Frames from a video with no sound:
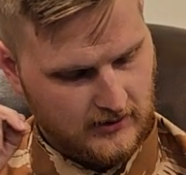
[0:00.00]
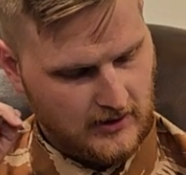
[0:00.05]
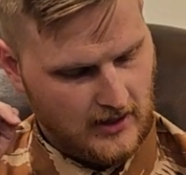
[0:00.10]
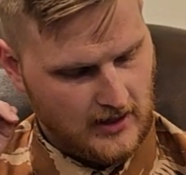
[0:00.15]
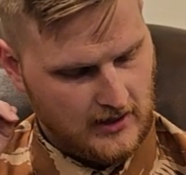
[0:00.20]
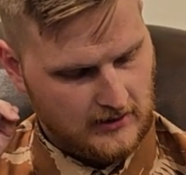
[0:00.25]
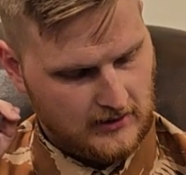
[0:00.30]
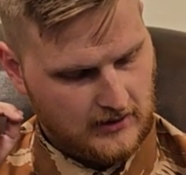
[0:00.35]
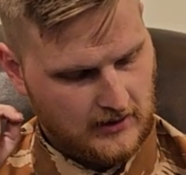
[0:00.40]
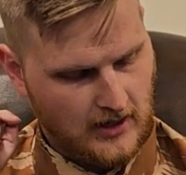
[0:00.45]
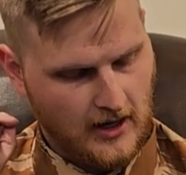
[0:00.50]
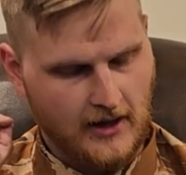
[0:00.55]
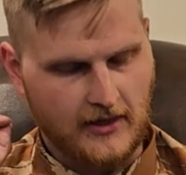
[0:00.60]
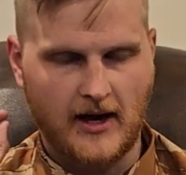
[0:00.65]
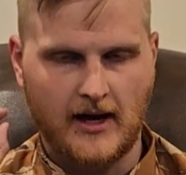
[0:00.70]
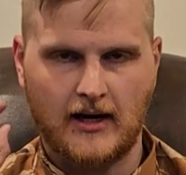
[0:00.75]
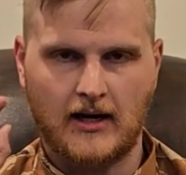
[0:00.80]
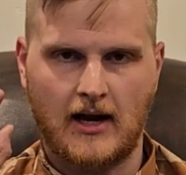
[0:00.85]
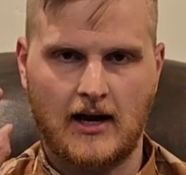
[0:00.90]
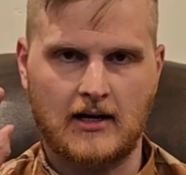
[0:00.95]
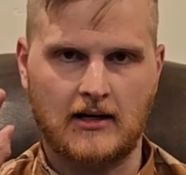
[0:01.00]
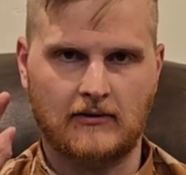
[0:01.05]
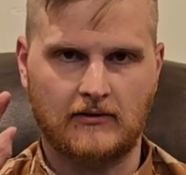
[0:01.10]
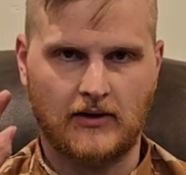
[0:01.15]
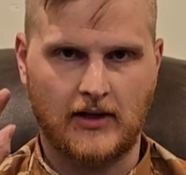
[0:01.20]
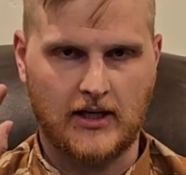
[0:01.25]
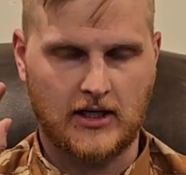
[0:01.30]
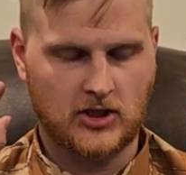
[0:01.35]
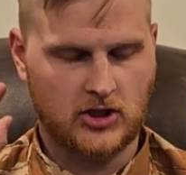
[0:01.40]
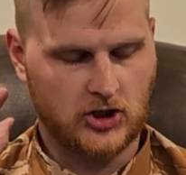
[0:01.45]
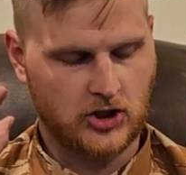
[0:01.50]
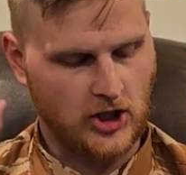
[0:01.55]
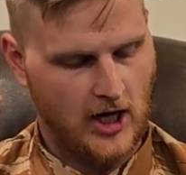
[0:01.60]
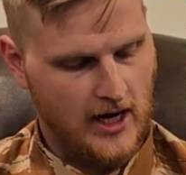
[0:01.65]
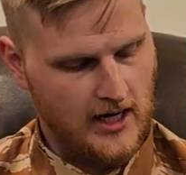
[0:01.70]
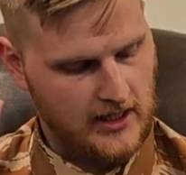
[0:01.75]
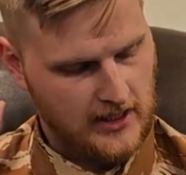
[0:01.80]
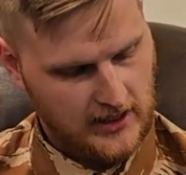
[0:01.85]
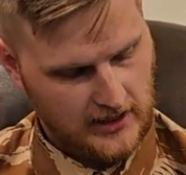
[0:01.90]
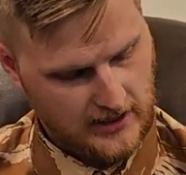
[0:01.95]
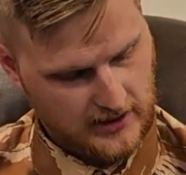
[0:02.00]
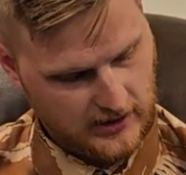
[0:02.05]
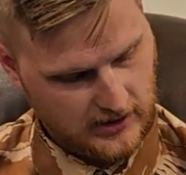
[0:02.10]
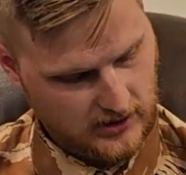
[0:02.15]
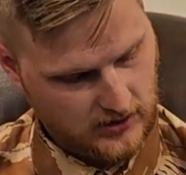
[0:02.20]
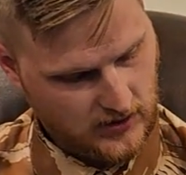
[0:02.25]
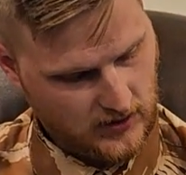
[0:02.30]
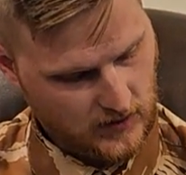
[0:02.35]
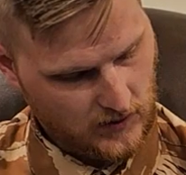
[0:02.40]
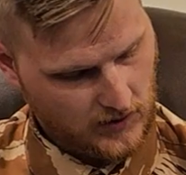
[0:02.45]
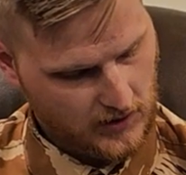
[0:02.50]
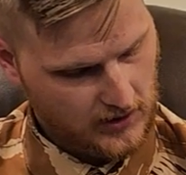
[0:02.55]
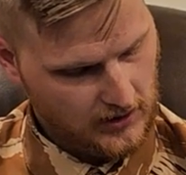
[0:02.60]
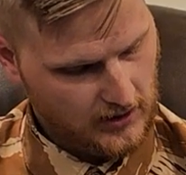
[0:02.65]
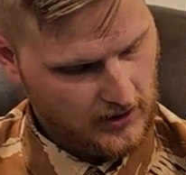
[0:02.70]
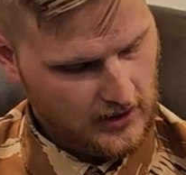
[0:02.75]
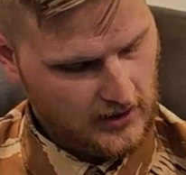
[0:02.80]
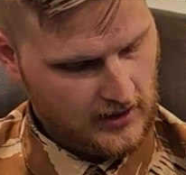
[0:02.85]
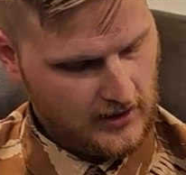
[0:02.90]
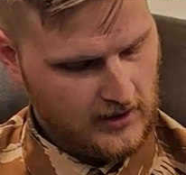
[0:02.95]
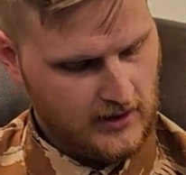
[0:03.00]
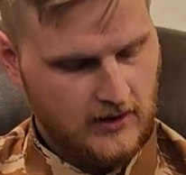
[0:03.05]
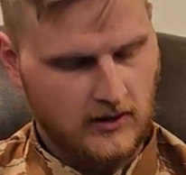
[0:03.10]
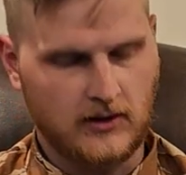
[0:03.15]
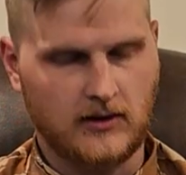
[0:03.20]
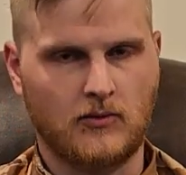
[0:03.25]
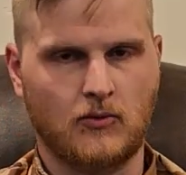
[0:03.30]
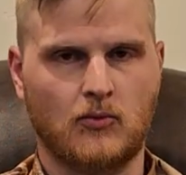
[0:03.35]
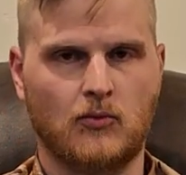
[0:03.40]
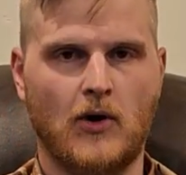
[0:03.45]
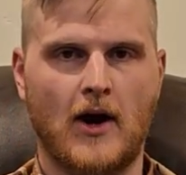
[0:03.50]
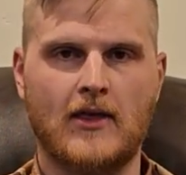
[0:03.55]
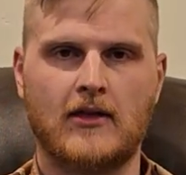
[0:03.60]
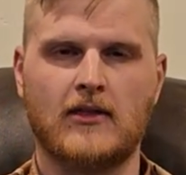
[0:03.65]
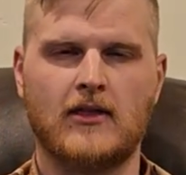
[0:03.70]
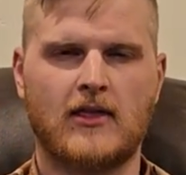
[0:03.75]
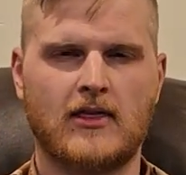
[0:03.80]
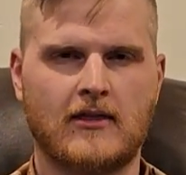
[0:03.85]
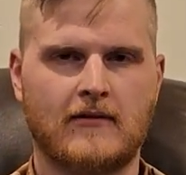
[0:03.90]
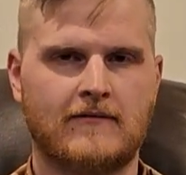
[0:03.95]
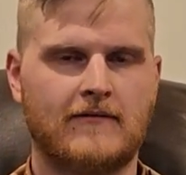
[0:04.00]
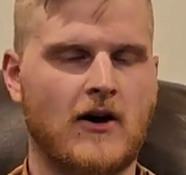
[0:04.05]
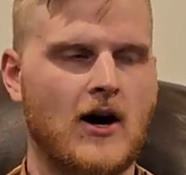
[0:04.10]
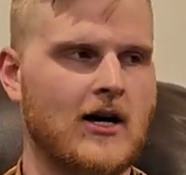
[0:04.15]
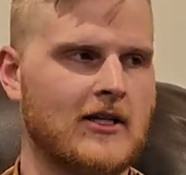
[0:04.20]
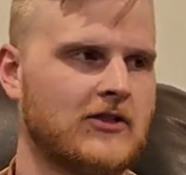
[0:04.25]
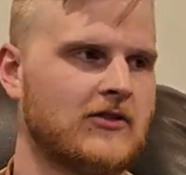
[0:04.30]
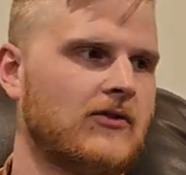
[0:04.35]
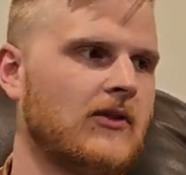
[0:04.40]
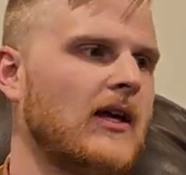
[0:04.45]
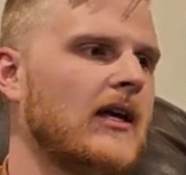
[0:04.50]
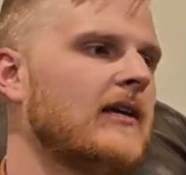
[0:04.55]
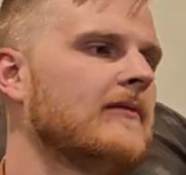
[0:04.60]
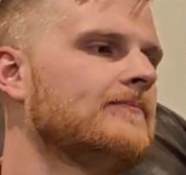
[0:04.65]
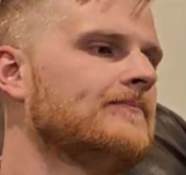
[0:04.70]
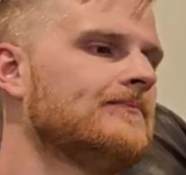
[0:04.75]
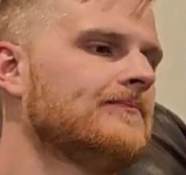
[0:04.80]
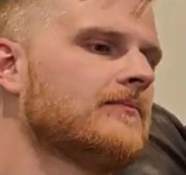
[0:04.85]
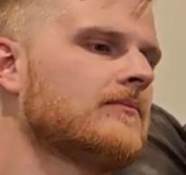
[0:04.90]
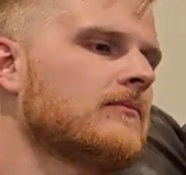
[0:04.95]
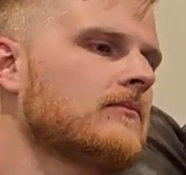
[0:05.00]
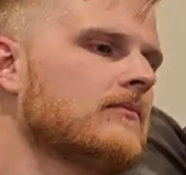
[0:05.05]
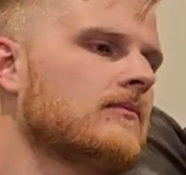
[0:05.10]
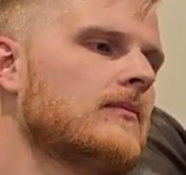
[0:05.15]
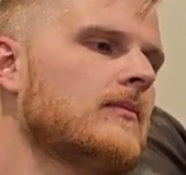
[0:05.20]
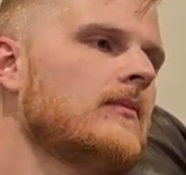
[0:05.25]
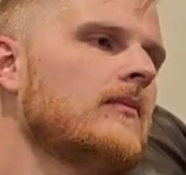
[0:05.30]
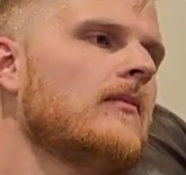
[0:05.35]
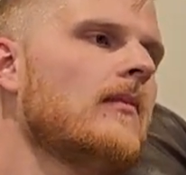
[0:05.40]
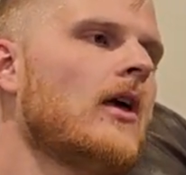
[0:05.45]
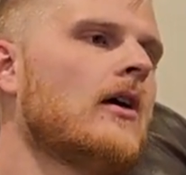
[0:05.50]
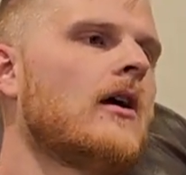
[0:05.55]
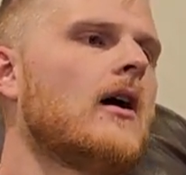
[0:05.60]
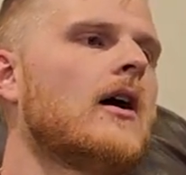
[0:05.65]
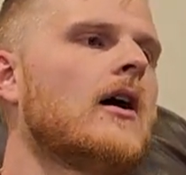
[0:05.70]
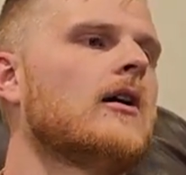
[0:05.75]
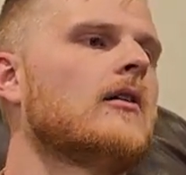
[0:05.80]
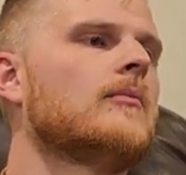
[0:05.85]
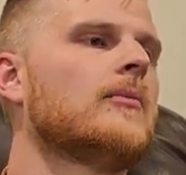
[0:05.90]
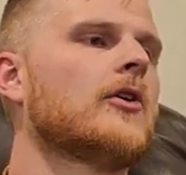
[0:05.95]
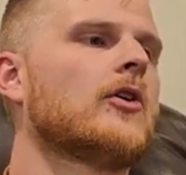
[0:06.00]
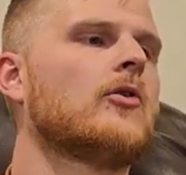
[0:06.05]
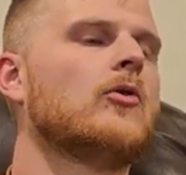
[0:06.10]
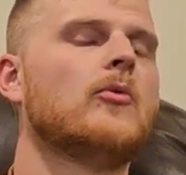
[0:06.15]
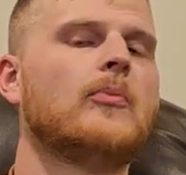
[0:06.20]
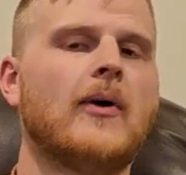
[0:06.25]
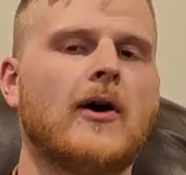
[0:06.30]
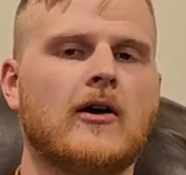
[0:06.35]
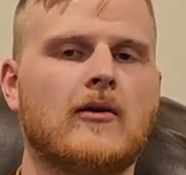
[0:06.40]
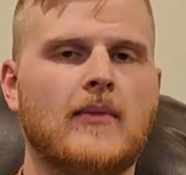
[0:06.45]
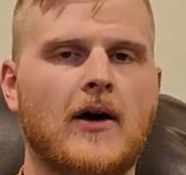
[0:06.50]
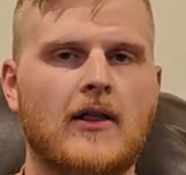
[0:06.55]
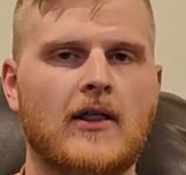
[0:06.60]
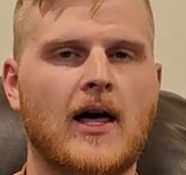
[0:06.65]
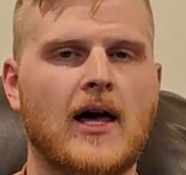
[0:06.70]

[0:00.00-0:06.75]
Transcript: It's got that kind of like shininess to it, rather than the phosphate. The cool part about